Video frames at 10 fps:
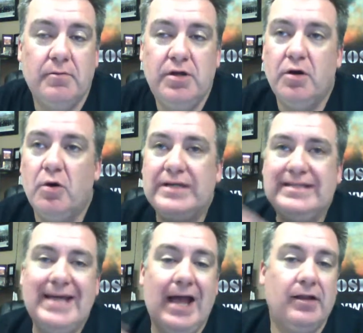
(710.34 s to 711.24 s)
Um, you know
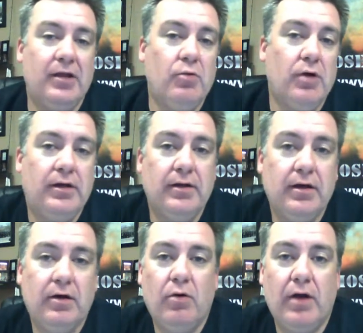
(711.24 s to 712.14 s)
exactly what
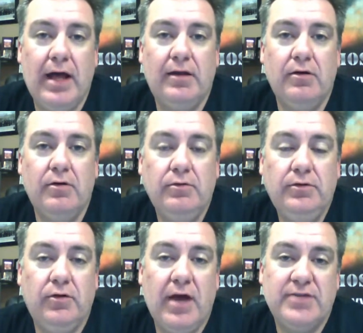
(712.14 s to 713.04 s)
uh, what I
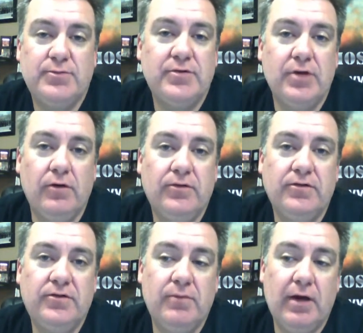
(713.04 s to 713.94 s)
do to Aspis
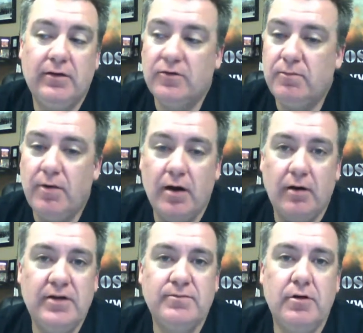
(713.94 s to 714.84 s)
holsters to make those
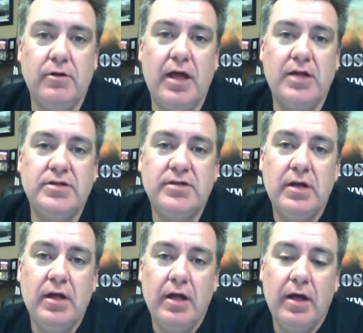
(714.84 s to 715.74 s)
buttery smooth
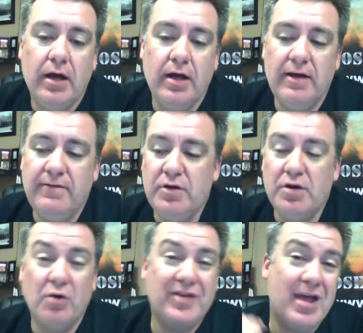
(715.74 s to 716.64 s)
edges. Uh, if
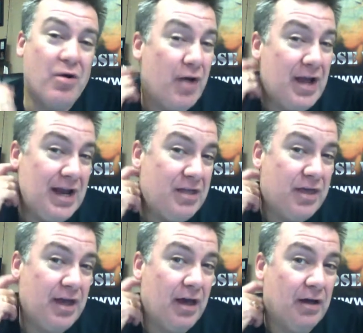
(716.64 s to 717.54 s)
you don't take away
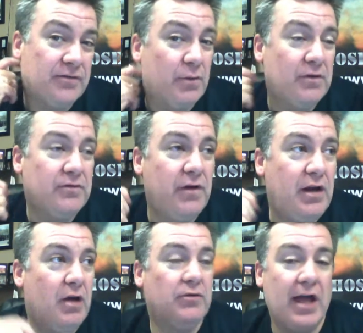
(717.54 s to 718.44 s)
anything else from this
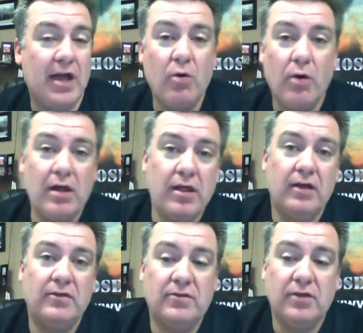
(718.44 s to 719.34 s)
video, take away
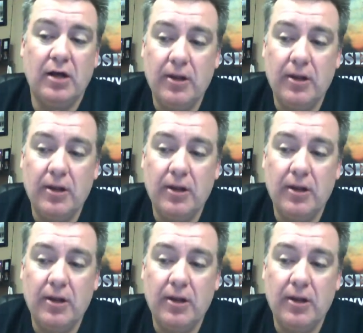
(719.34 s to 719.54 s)
this.